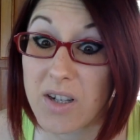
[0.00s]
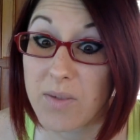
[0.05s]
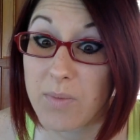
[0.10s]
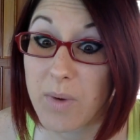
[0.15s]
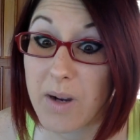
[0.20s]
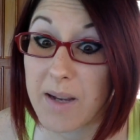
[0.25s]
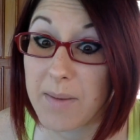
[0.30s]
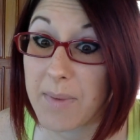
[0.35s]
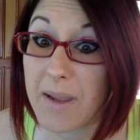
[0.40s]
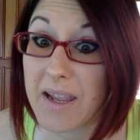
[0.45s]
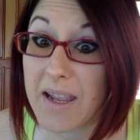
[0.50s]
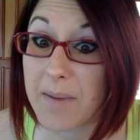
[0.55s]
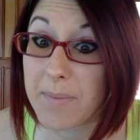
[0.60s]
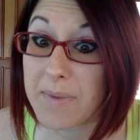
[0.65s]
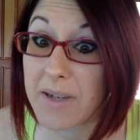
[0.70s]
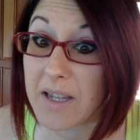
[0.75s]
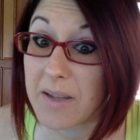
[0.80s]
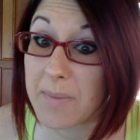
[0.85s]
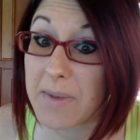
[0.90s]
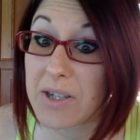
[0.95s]
wearing makeup
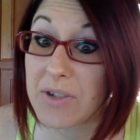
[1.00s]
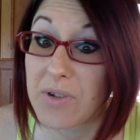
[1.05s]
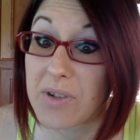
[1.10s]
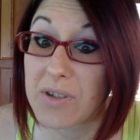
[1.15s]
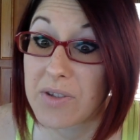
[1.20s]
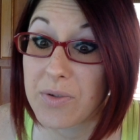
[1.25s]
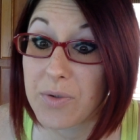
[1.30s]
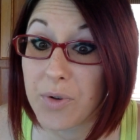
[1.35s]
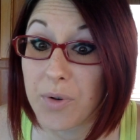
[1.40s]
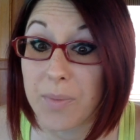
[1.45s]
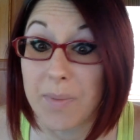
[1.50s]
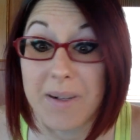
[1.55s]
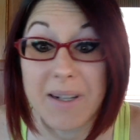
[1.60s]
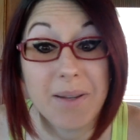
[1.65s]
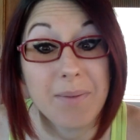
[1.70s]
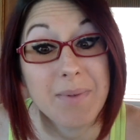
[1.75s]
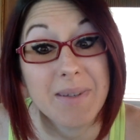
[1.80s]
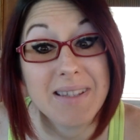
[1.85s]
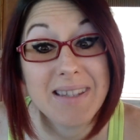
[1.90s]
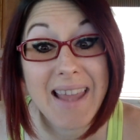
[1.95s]
in elementary school, but
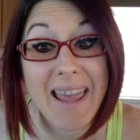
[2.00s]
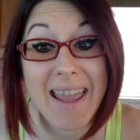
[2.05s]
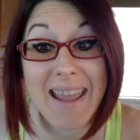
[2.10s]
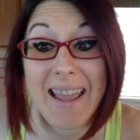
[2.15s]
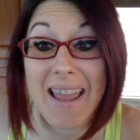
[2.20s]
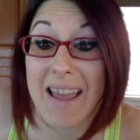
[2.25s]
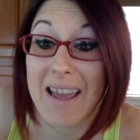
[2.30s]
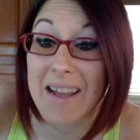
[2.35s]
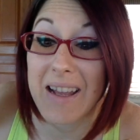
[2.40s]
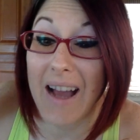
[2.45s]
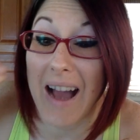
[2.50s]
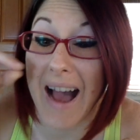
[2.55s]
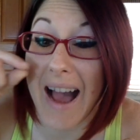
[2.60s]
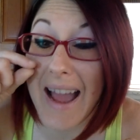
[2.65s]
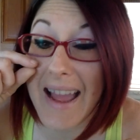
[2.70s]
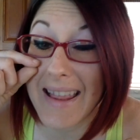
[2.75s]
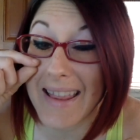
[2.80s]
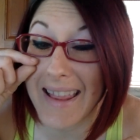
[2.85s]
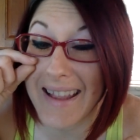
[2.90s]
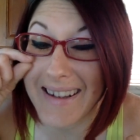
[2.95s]
it was like
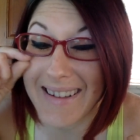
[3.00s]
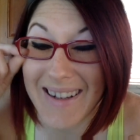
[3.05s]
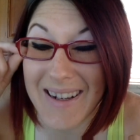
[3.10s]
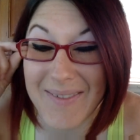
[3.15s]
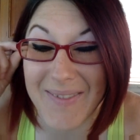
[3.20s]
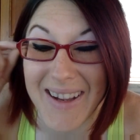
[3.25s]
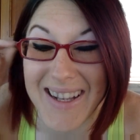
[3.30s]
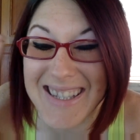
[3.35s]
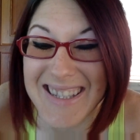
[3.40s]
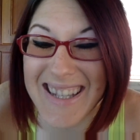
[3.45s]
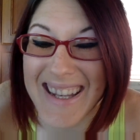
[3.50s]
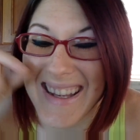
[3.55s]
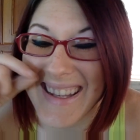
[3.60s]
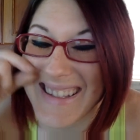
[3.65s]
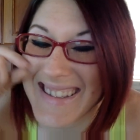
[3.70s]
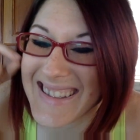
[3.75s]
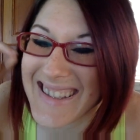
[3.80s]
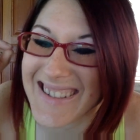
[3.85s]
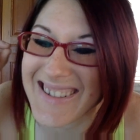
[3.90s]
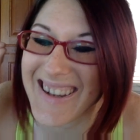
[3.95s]
eyeliner on my
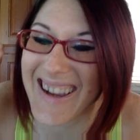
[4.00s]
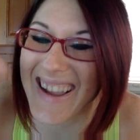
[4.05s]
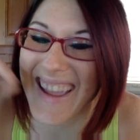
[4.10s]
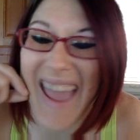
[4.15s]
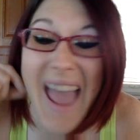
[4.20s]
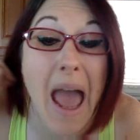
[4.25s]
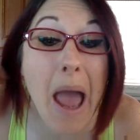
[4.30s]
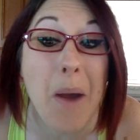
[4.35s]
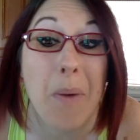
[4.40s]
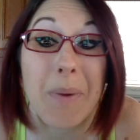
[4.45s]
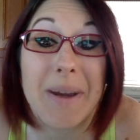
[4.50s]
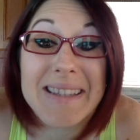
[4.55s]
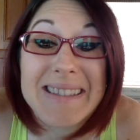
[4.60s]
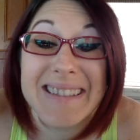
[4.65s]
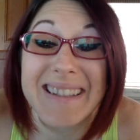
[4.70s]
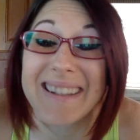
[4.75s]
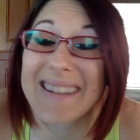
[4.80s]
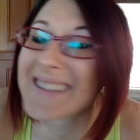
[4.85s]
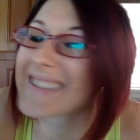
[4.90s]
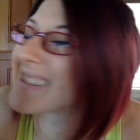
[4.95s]
cheeks to draw cat
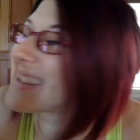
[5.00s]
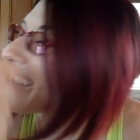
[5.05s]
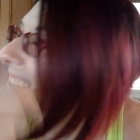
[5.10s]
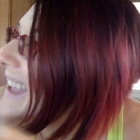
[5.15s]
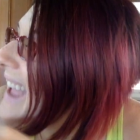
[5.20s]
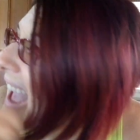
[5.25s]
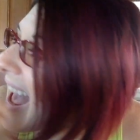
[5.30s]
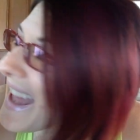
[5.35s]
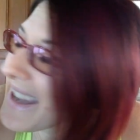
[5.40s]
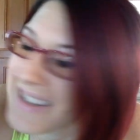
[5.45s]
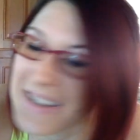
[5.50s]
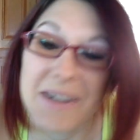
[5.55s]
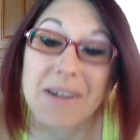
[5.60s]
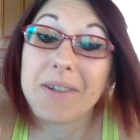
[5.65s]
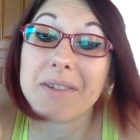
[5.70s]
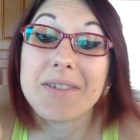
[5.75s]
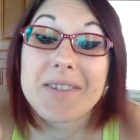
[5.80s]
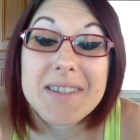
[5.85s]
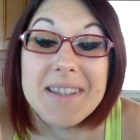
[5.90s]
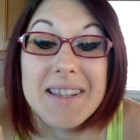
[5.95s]
whiskers and a cat
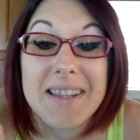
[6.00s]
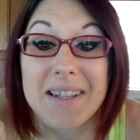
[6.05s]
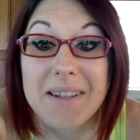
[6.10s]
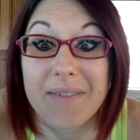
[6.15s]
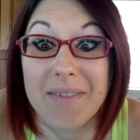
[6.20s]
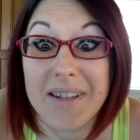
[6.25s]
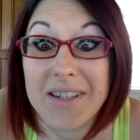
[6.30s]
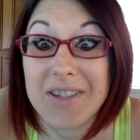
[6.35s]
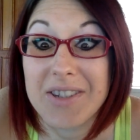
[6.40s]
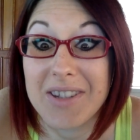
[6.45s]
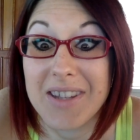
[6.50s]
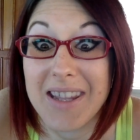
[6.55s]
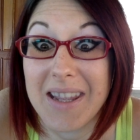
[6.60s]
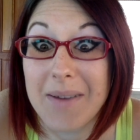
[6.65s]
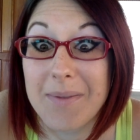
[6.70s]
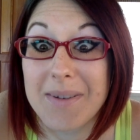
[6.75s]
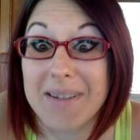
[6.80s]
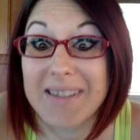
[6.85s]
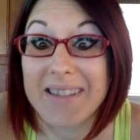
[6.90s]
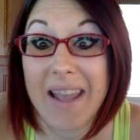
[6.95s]
nose. And then eventually
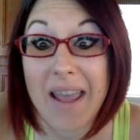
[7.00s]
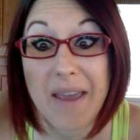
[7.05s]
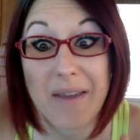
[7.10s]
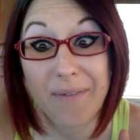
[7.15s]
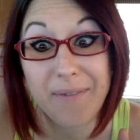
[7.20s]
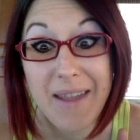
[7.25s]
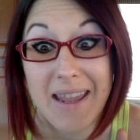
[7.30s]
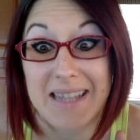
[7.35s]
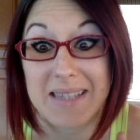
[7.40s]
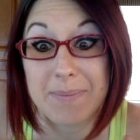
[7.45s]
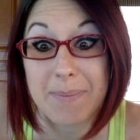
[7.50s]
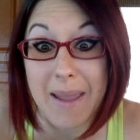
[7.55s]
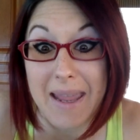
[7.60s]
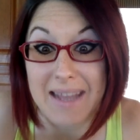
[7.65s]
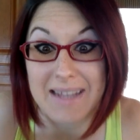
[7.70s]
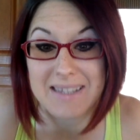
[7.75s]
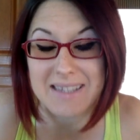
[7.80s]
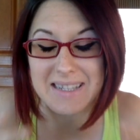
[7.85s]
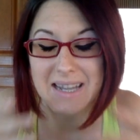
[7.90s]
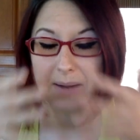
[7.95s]
it was face
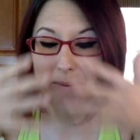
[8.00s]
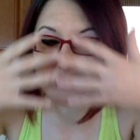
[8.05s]
paints, and I